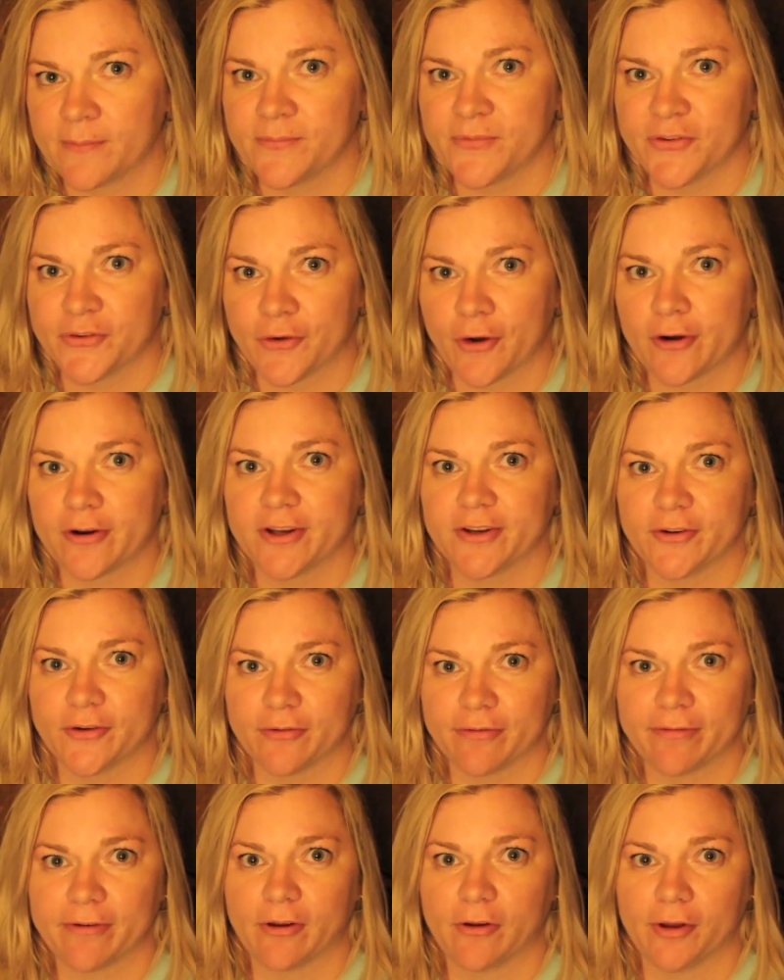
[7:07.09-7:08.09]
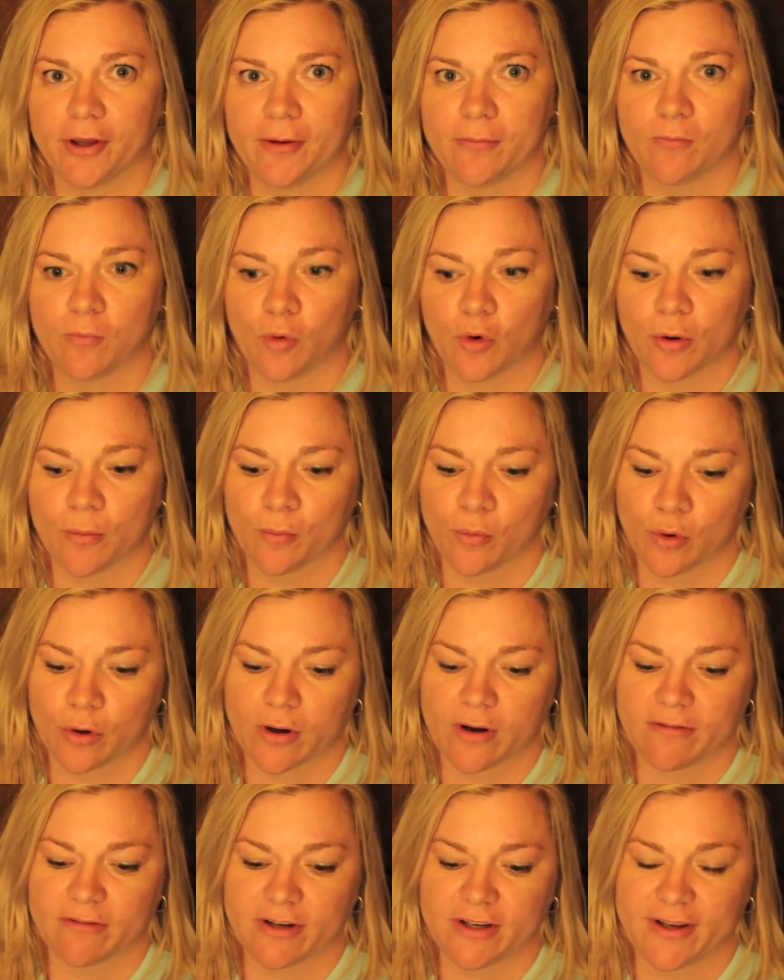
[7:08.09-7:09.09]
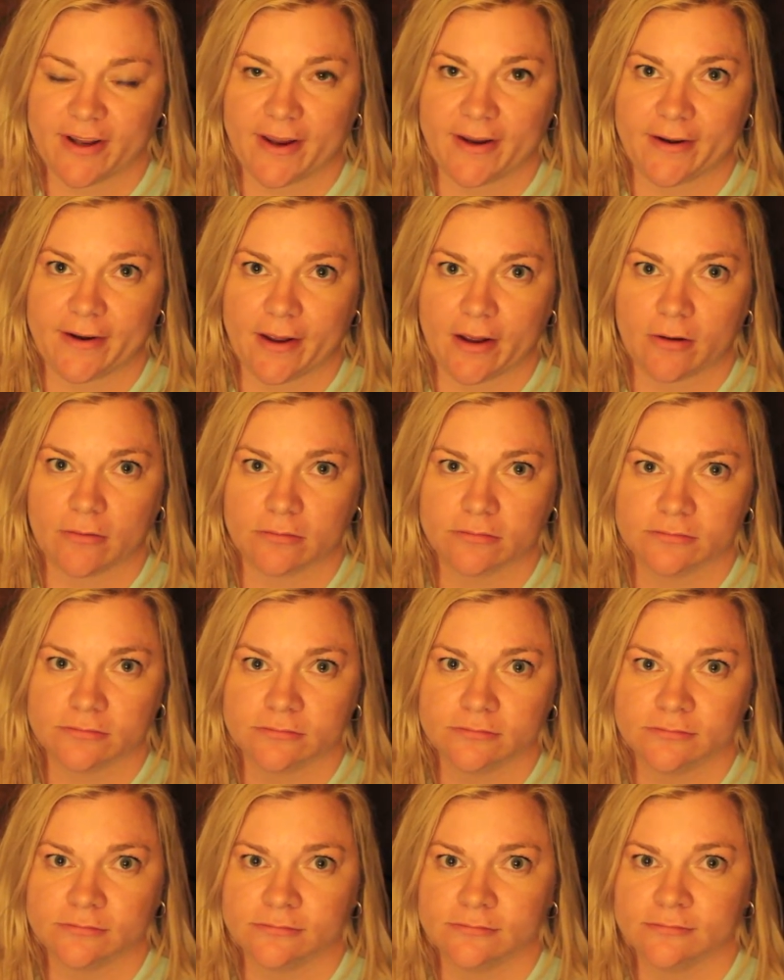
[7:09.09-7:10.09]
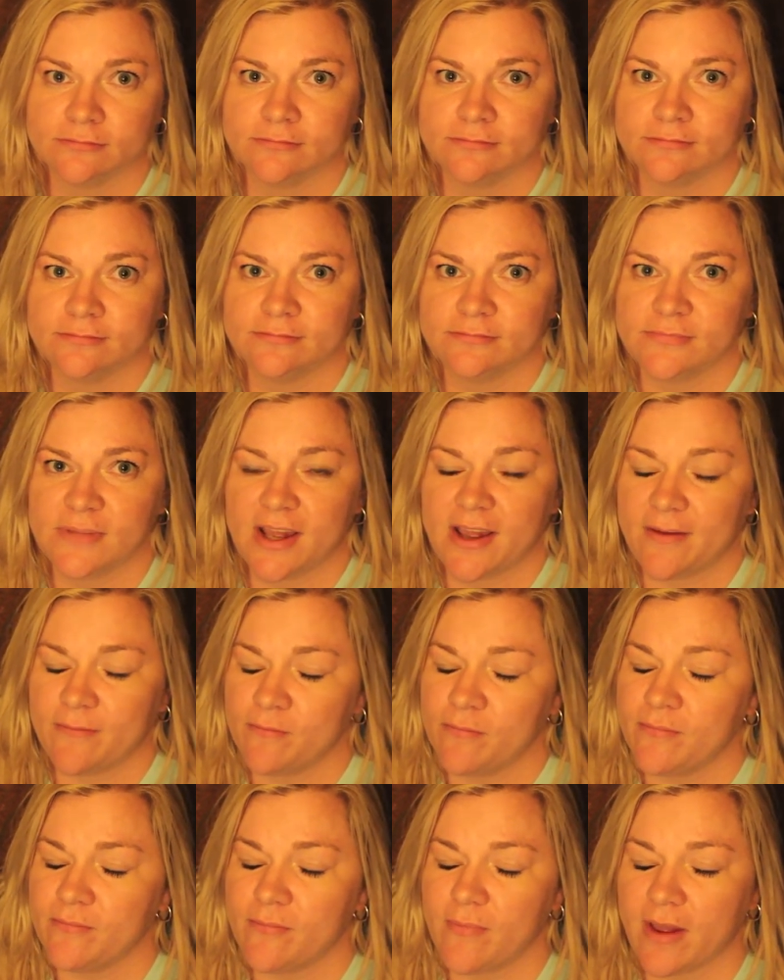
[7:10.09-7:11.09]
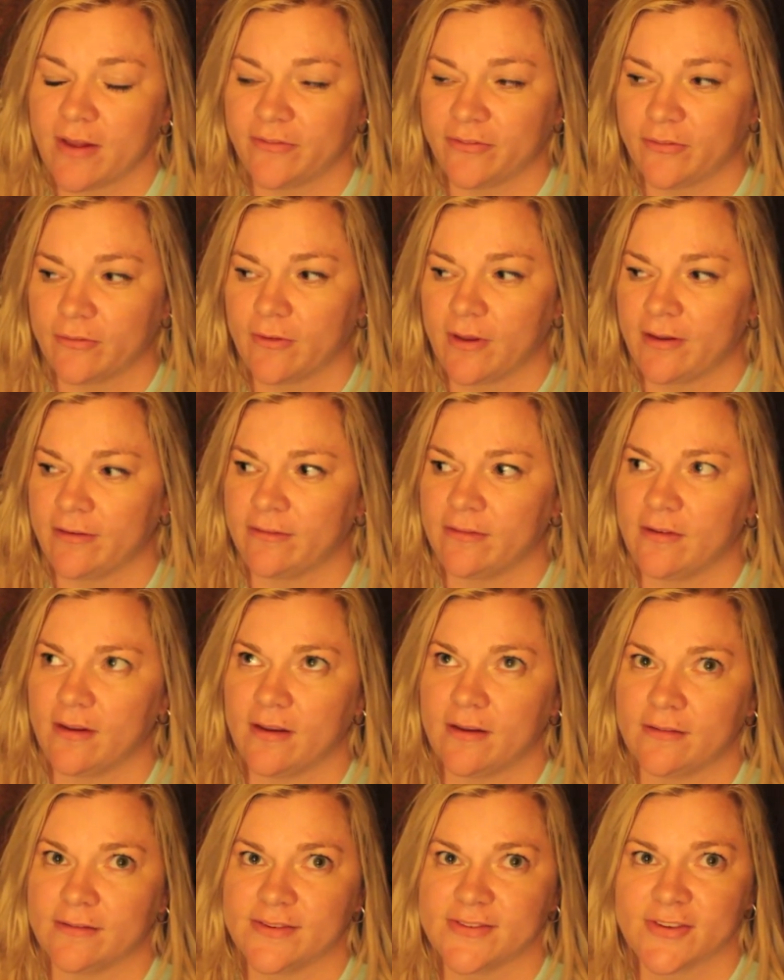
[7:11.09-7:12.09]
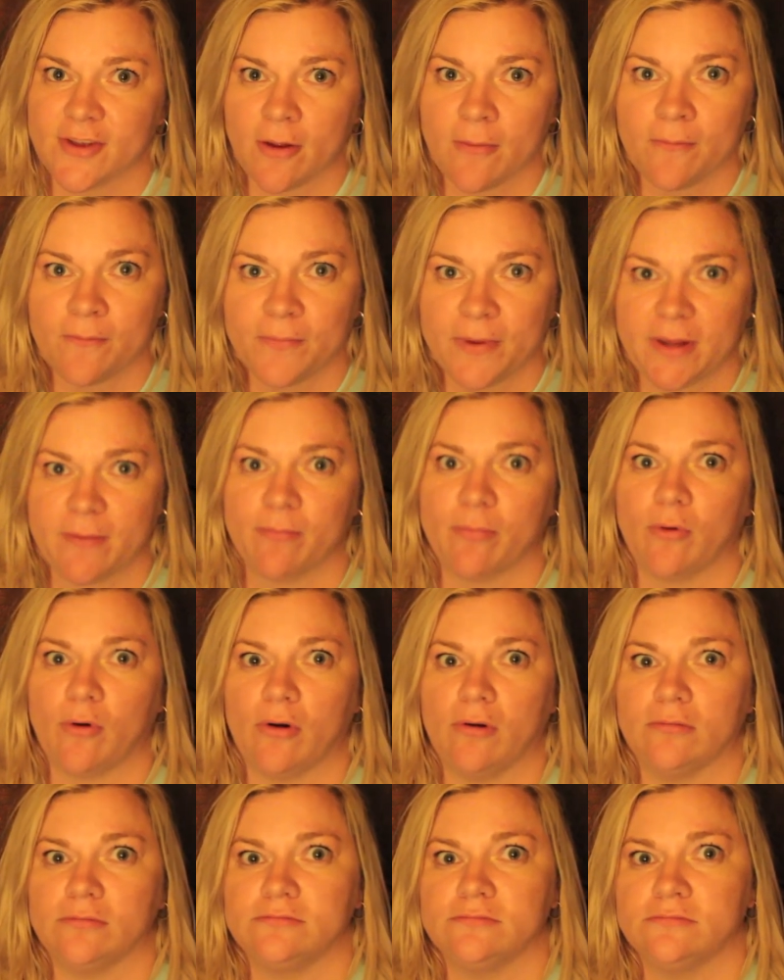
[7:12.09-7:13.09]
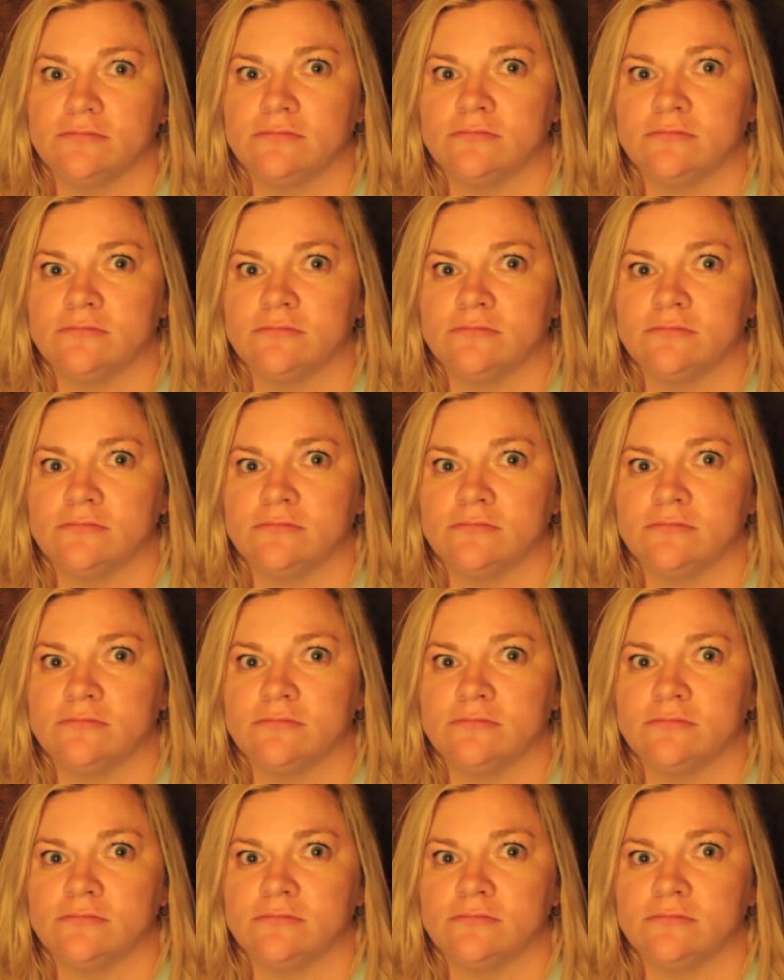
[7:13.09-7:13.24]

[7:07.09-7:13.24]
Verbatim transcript: starting to feel it more and more every day now. And some people